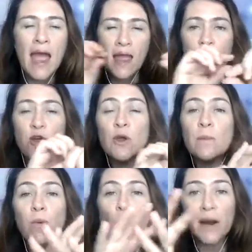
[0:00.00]
If you can
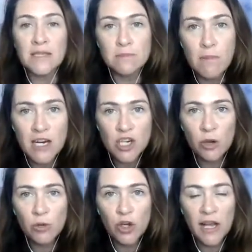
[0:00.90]
put as much
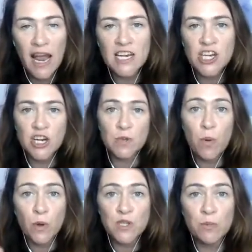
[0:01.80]
communication as
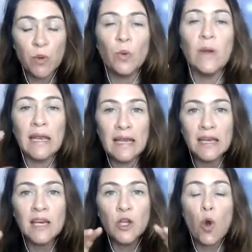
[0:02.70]
possible
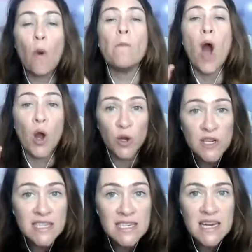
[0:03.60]
in your
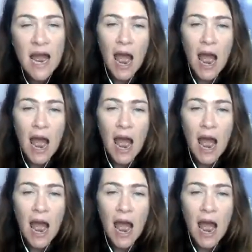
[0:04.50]
post